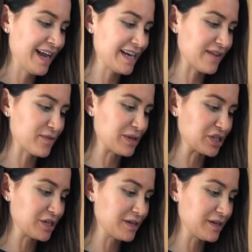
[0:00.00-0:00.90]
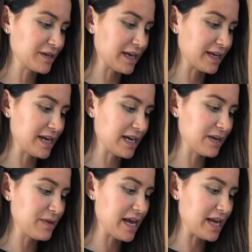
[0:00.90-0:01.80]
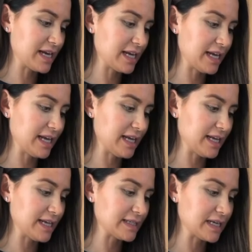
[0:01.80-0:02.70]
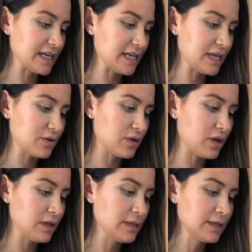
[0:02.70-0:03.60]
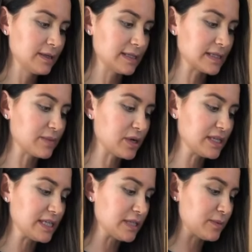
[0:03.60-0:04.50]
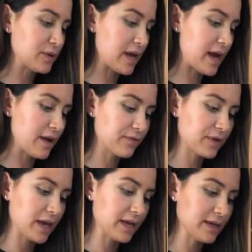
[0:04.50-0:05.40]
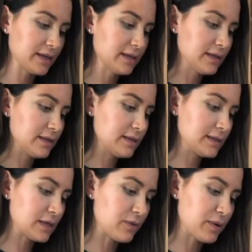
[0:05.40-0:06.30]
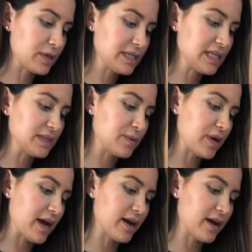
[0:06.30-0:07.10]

I never measure. Okay, I'm gonna be adding in, it's gonna equal, this is about 1.5 teaspoons, okay? So about 1.5 teaspoons.